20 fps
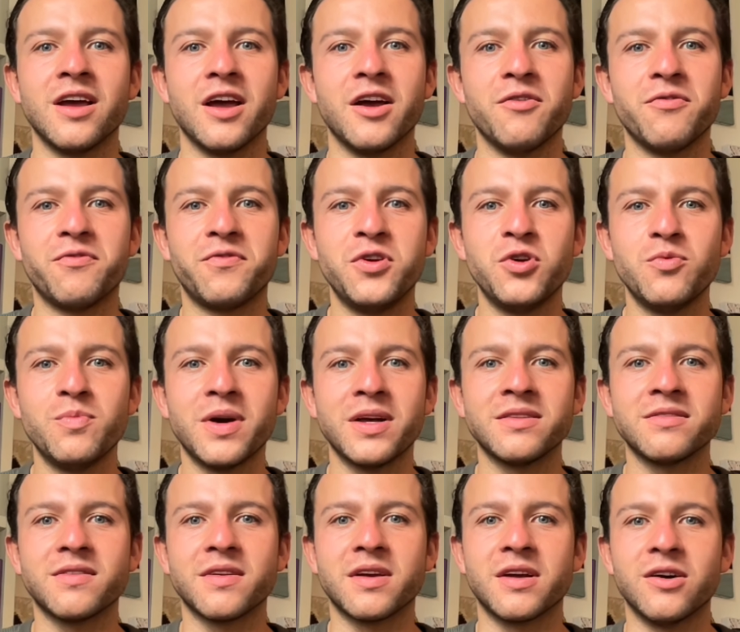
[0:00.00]
a few
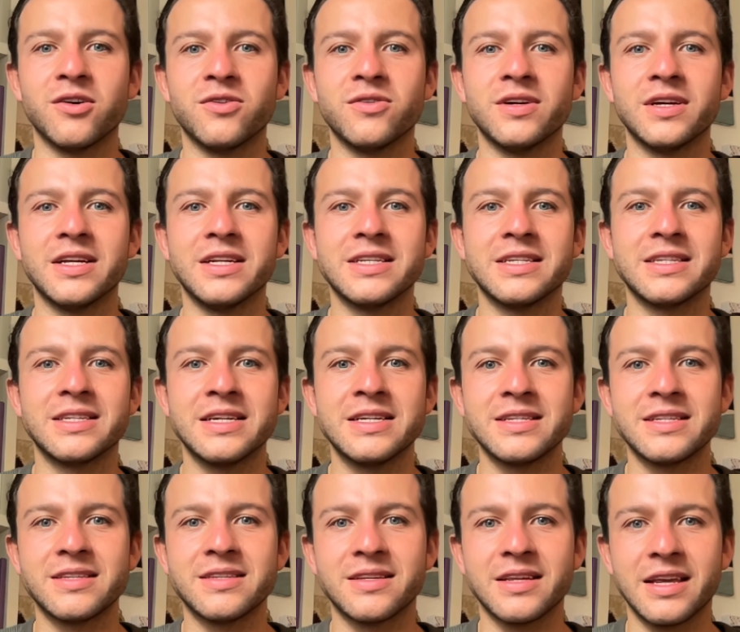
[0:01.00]
months ago, and
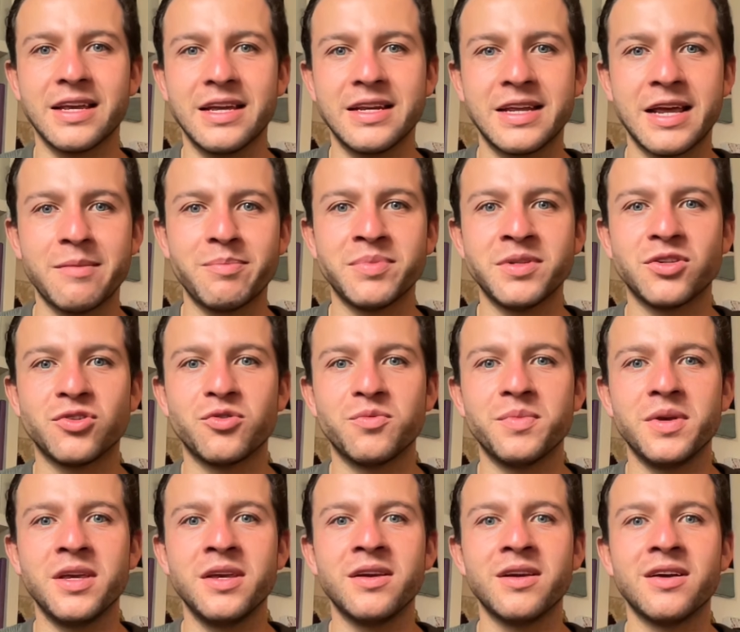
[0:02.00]
since it happened to
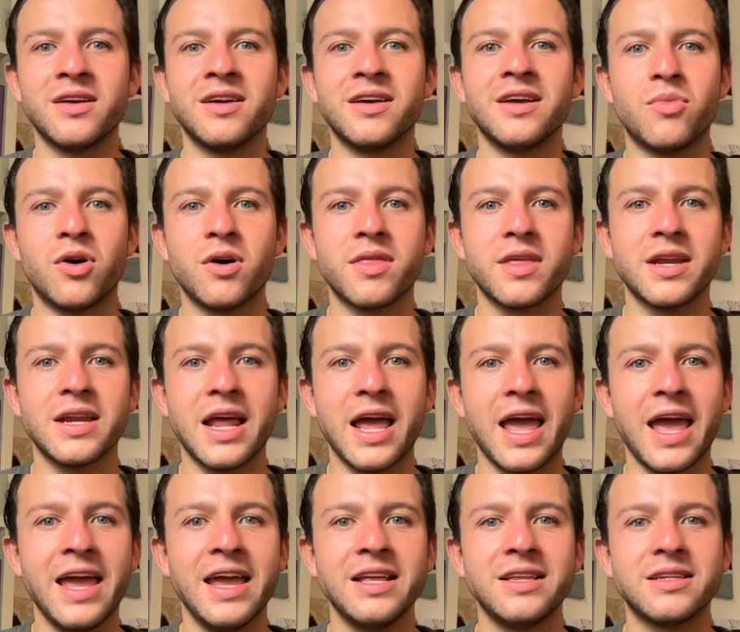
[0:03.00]
me, more than
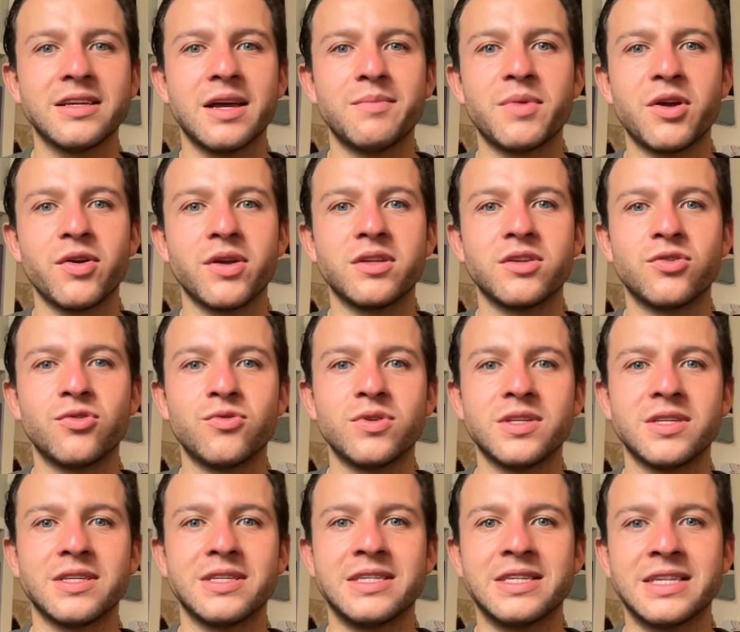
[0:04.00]
8 American
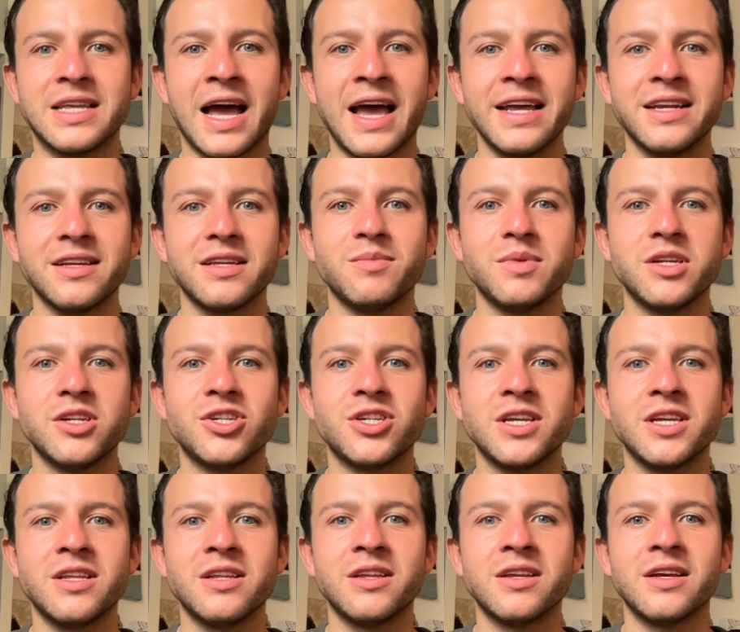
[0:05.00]
tourists died in
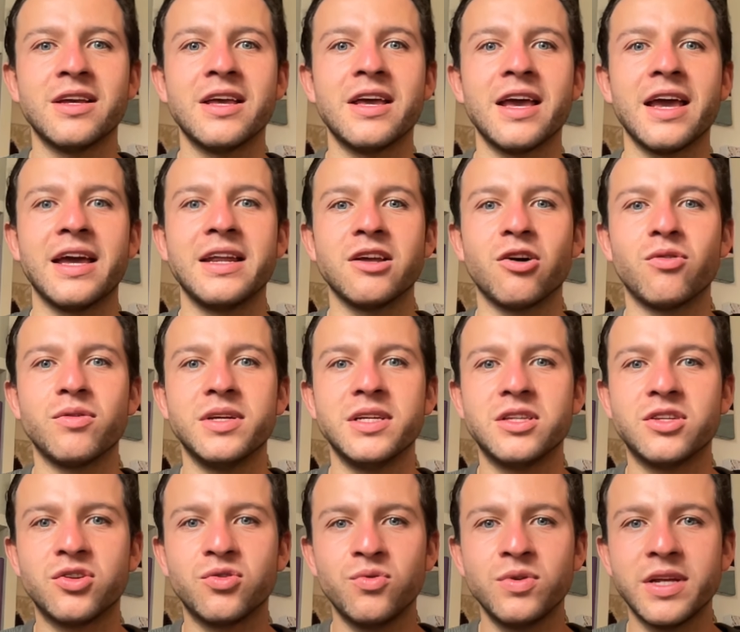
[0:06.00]
Medellin, and only
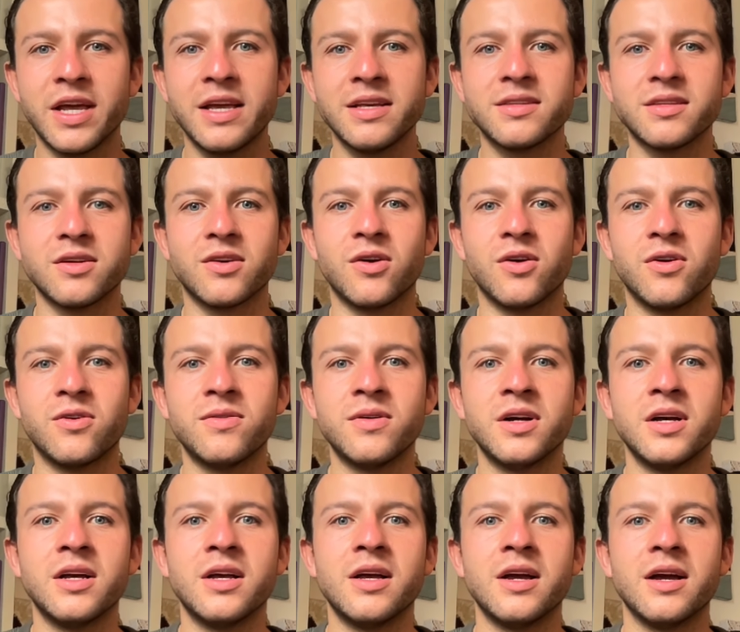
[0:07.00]
2 days ago
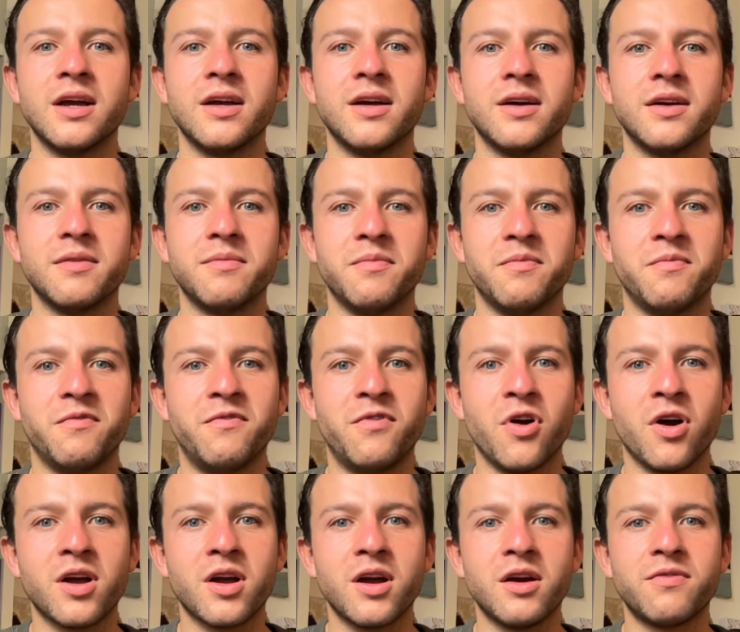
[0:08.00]
a
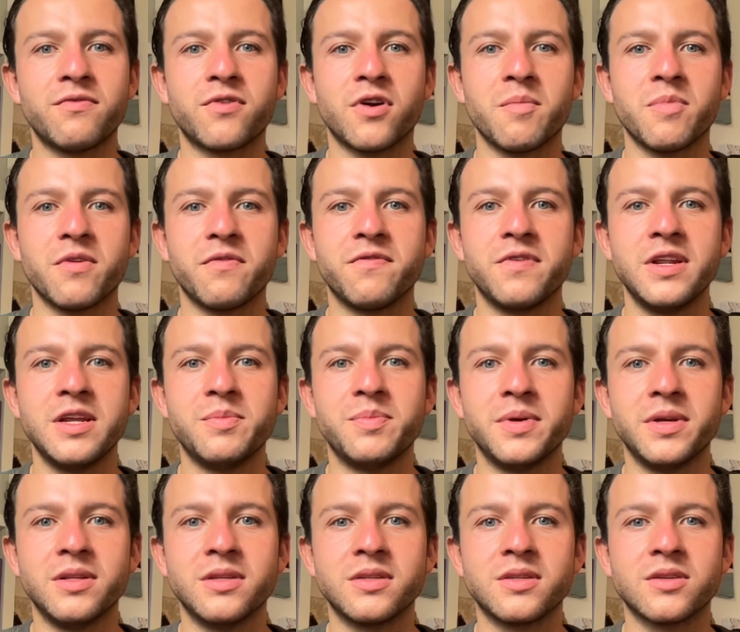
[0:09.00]
vlogger from the
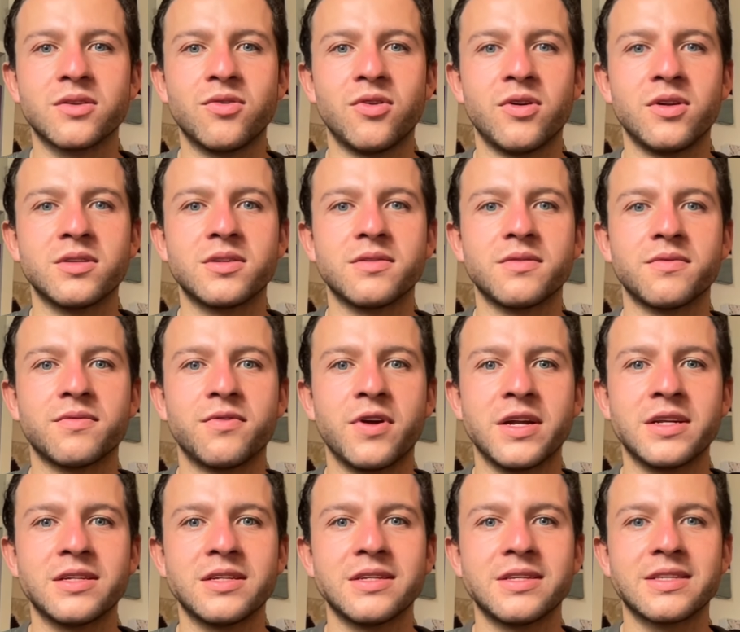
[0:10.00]
Philippines called
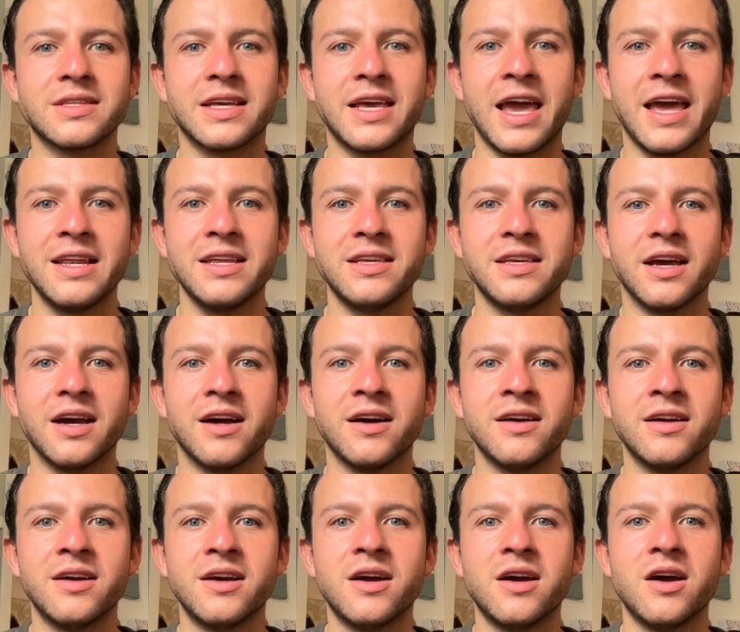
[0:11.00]
Francis
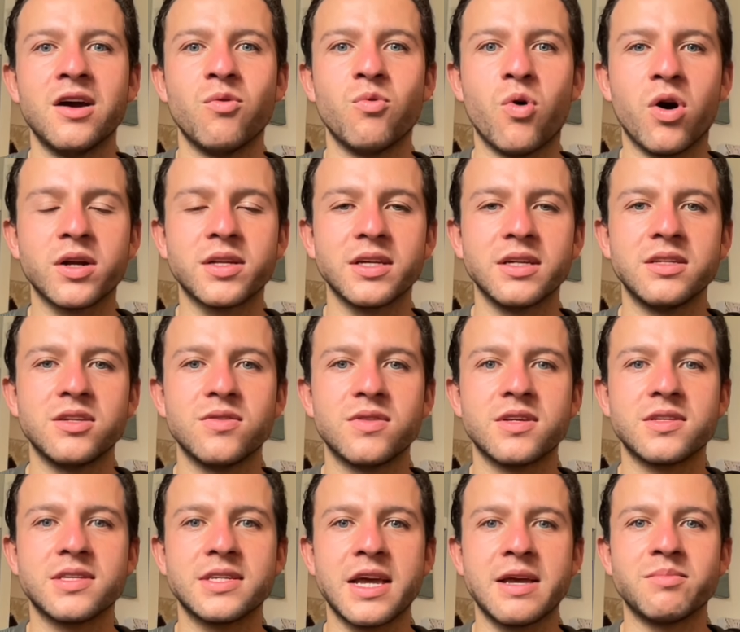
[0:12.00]
Kendia walked into
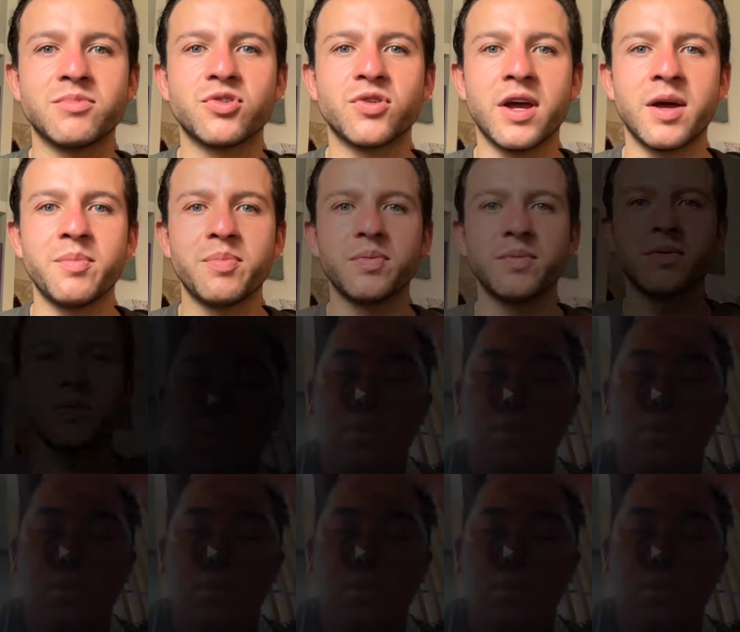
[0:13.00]
the same trap.